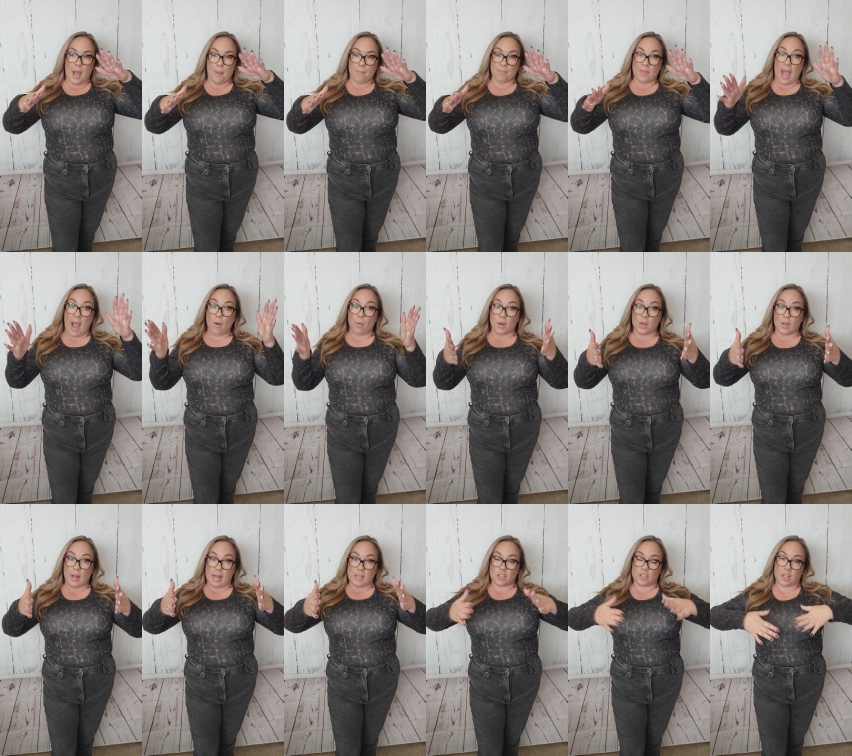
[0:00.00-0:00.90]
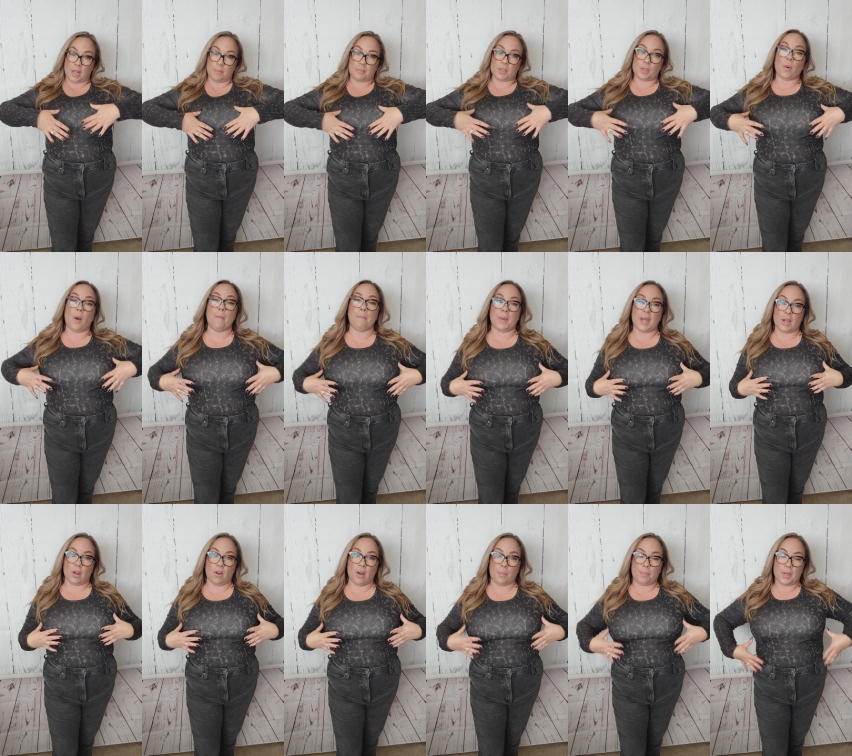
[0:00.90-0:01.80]
um, hourglass shaped. So I'm
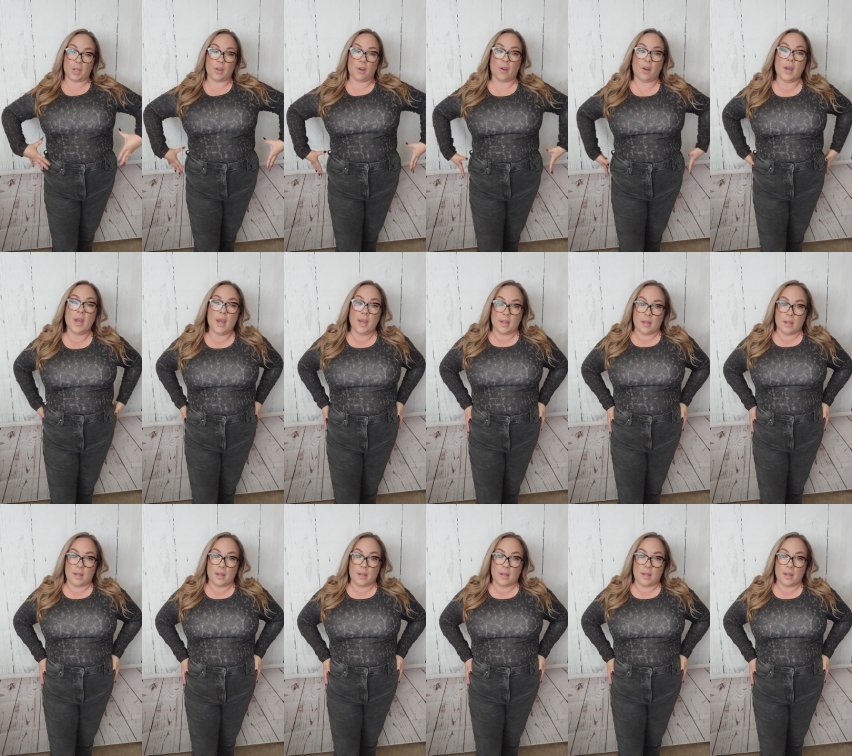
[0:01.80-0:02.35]
bigger up here